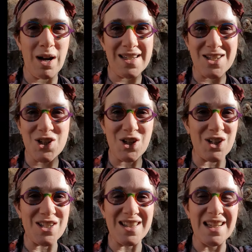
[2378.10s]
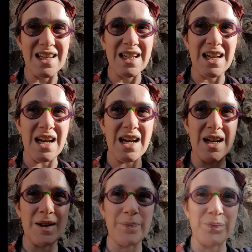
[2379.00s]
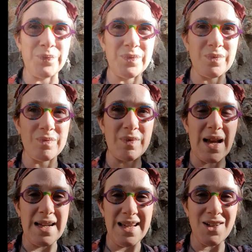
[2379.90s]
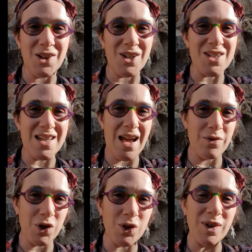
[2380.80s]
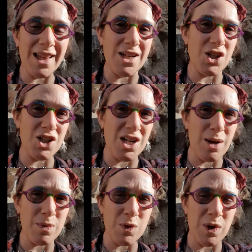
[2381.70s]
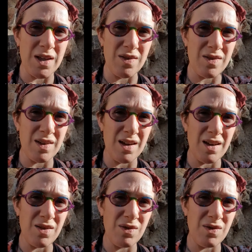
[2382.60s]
practitioners and healers have good relationships with